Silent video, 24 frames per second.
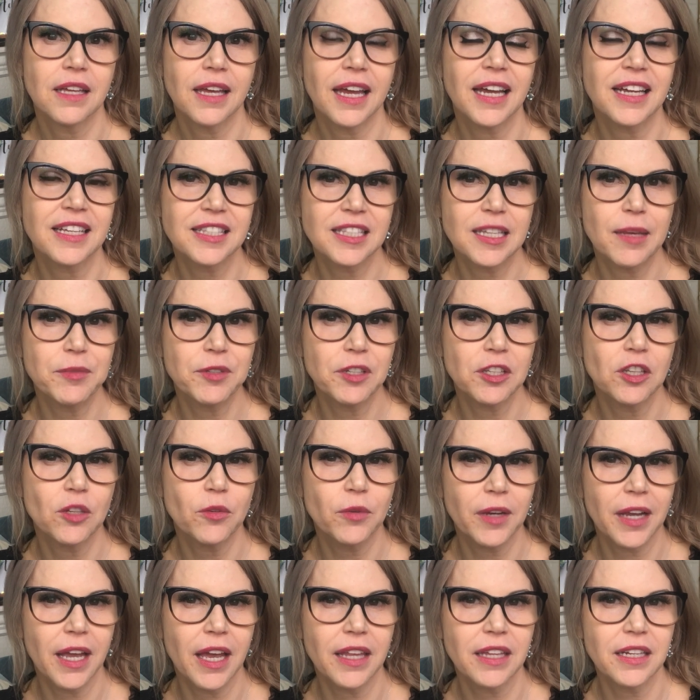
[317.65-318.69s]
accepting the
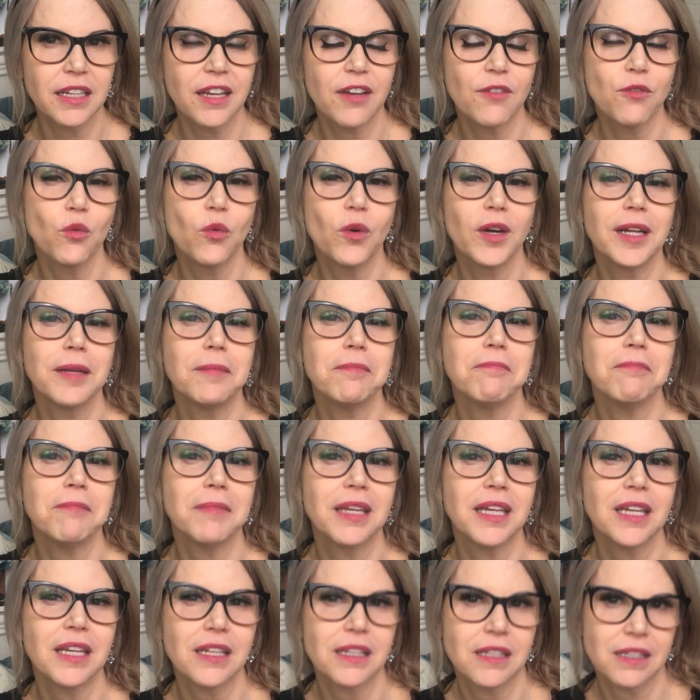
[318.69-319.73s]
reality of what it
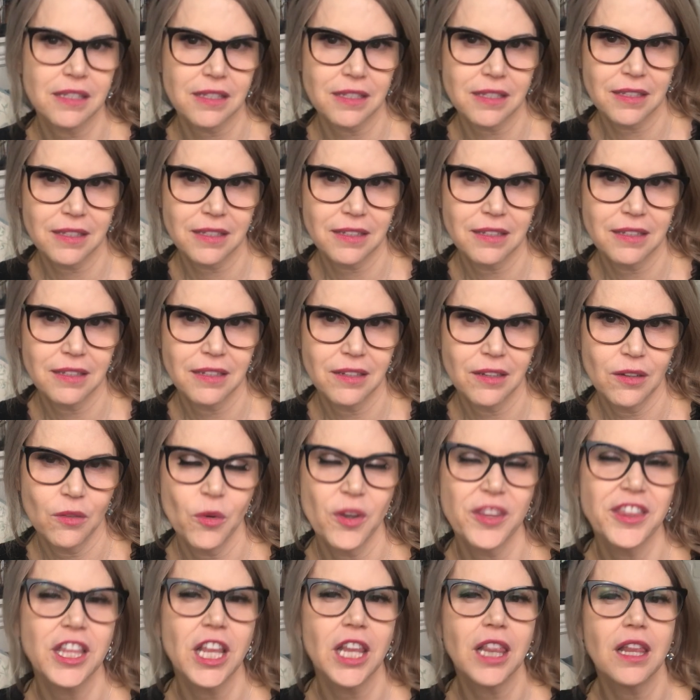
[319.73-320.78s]
means,
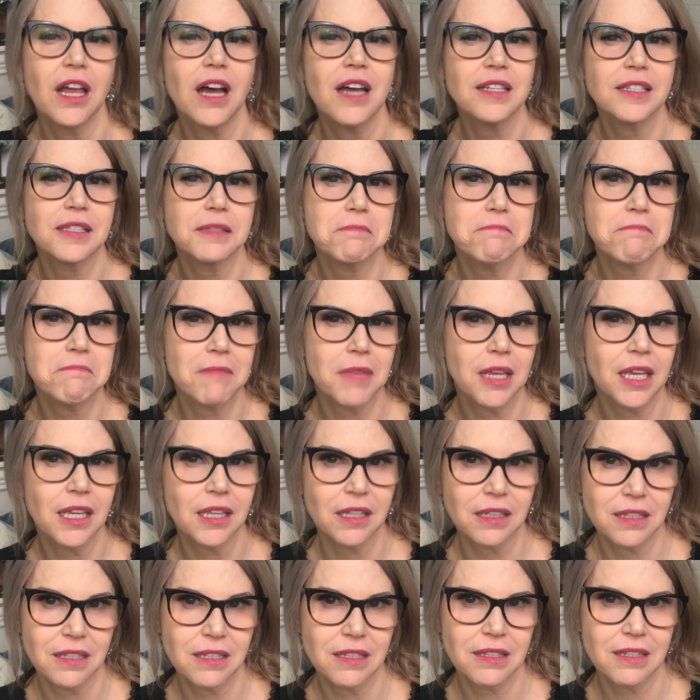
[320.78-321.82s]
what the loss
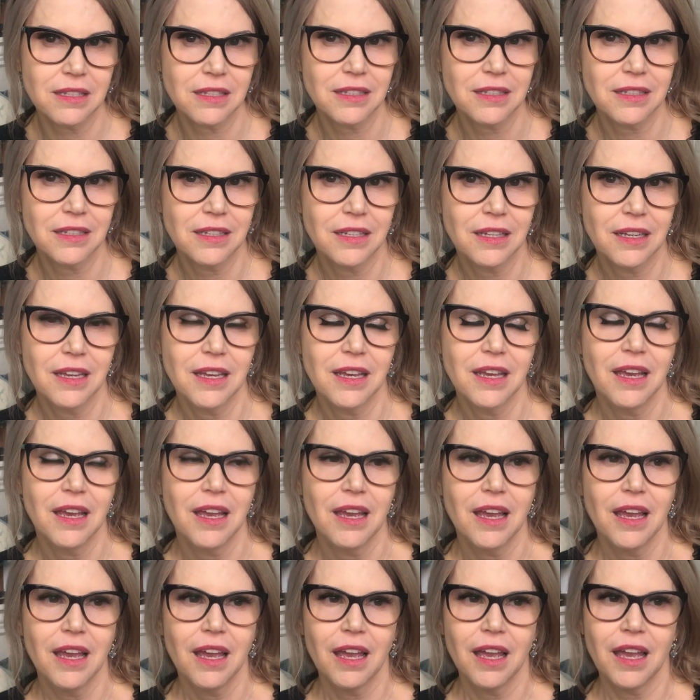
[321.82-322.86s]
means.
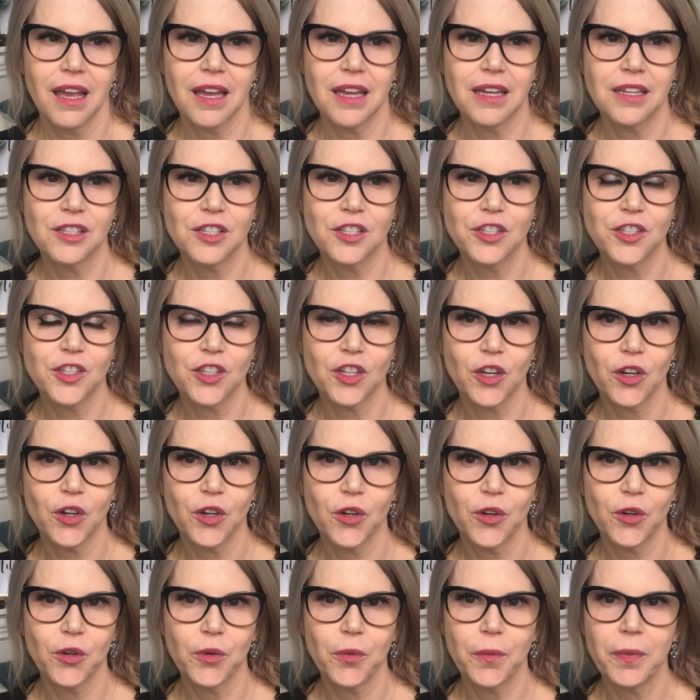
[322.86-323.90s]
And
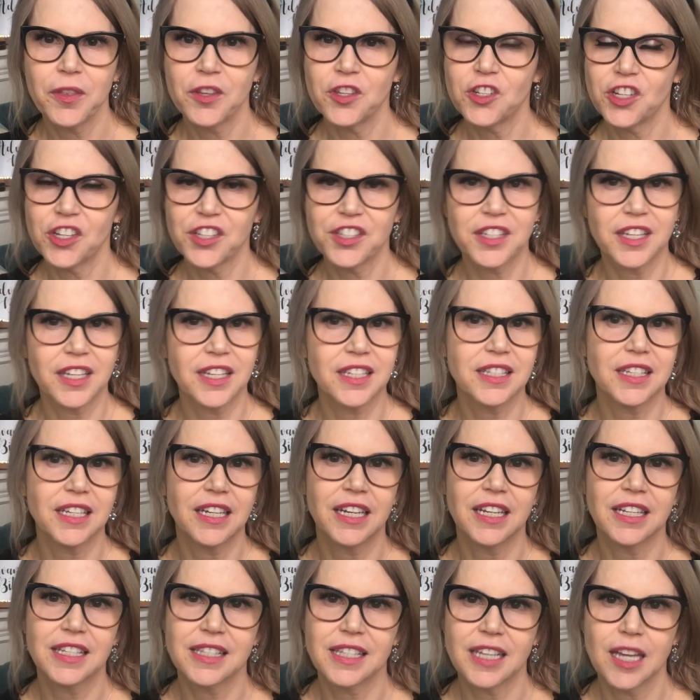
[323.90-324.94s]
so, just as an
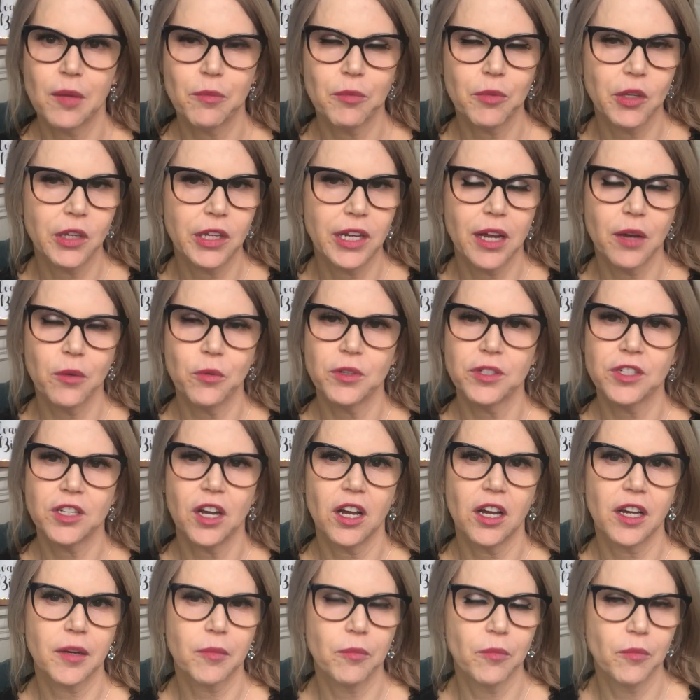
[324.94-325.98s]
example, and I will
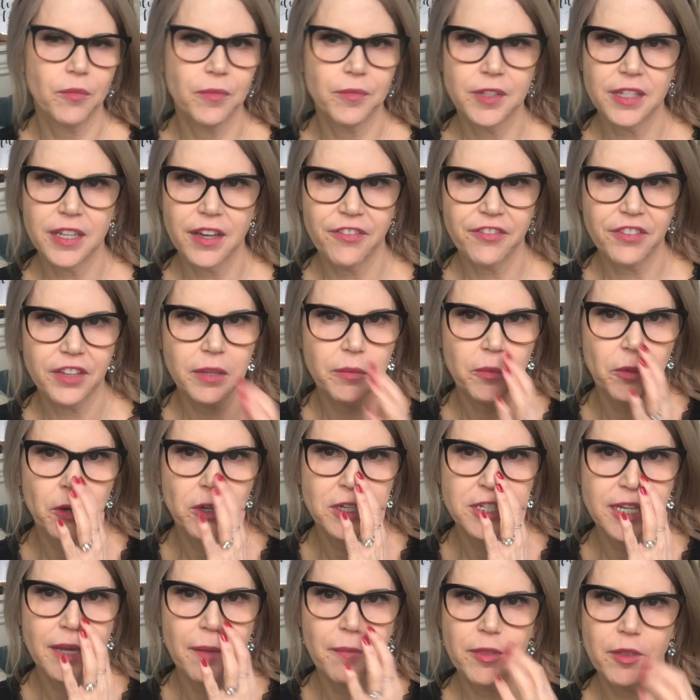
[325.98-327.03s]
talk definitely more
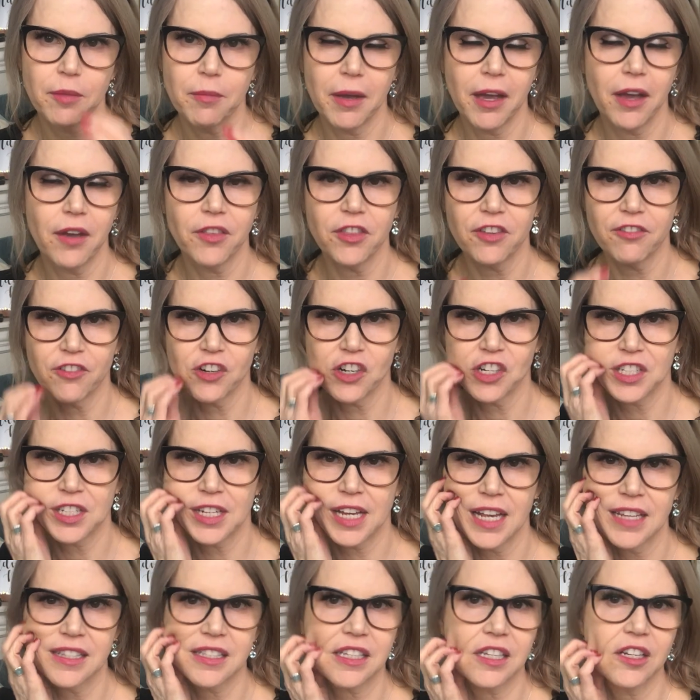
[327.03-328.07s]
in depth about the first
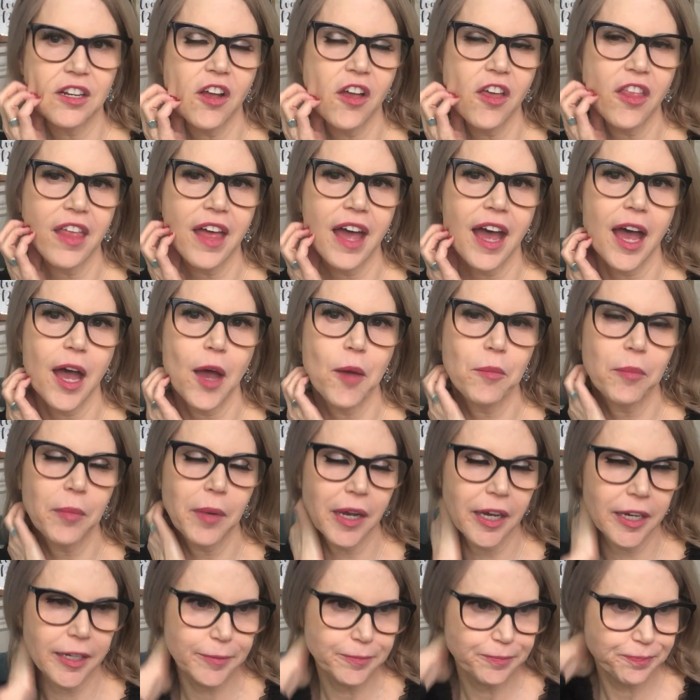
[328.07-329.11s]
task and all that,
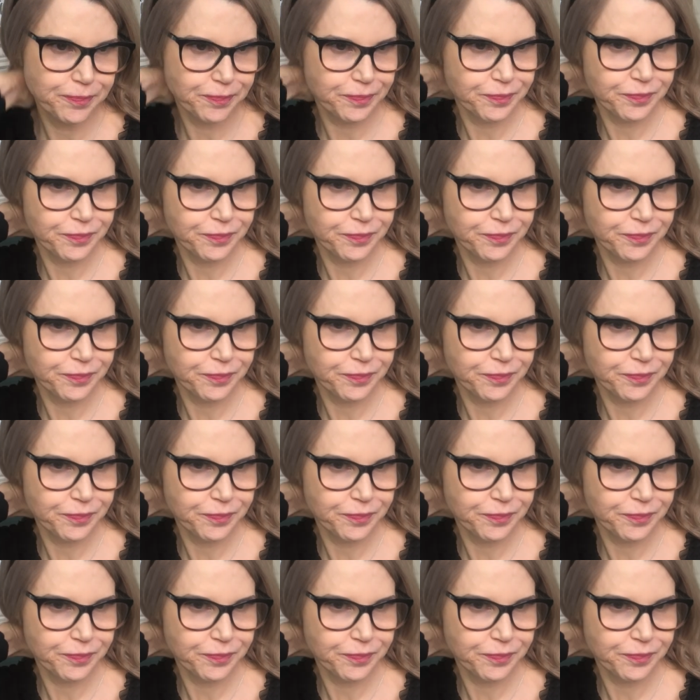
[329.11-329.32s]
but